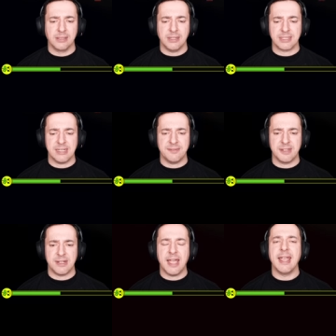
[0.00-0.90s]
go to sleep
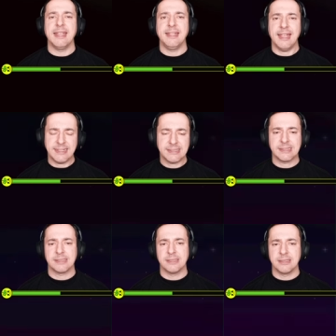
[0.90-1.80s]
for the night,
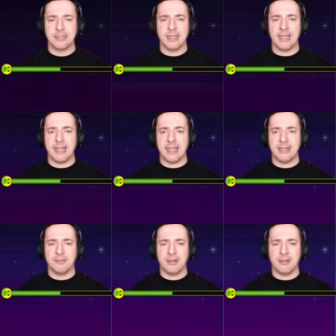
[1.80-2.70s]
yes.
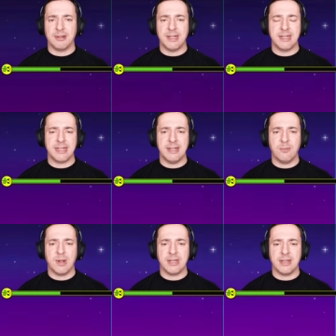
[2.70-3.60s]
And we're on day
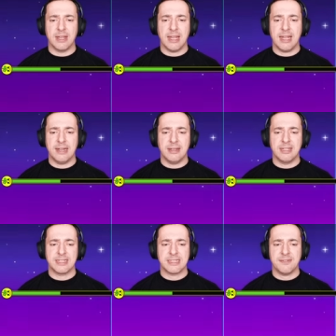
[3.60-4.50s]
one. And
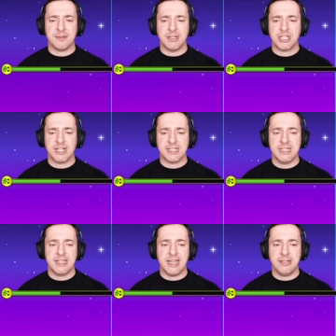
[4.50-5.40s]
the stuff that we chucked
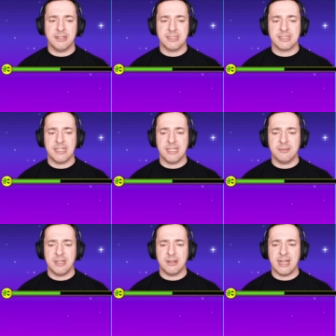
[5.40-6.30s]
in there, you can see
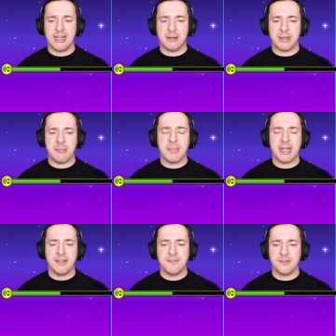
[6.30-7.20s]
that we got a little bit of
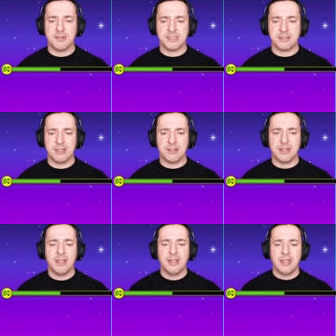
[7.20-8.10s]
money for. So we
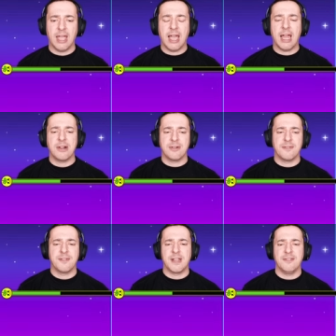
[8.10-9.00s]
got
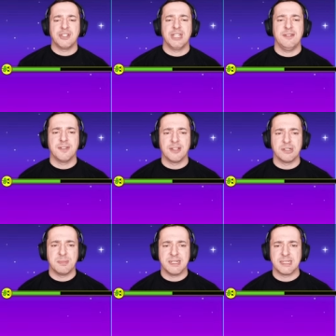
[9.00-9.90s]
105G for
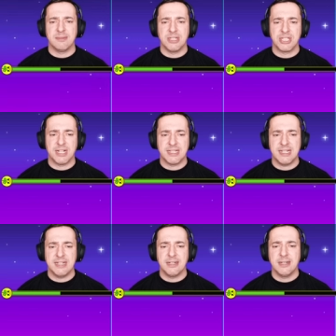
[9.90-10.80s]
those bits that we chucked
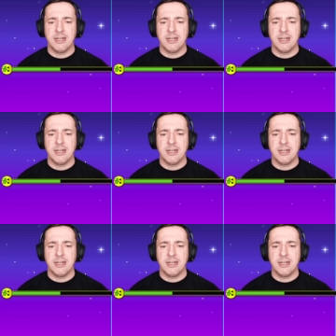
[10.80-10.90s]
in.